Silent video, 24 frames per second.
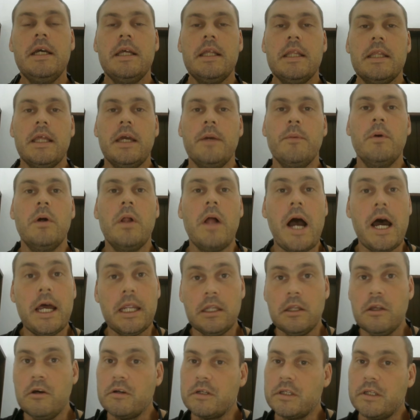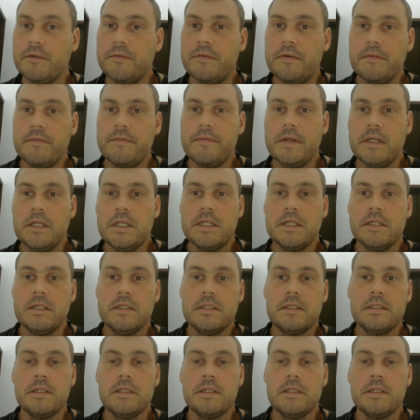they will unlock different features.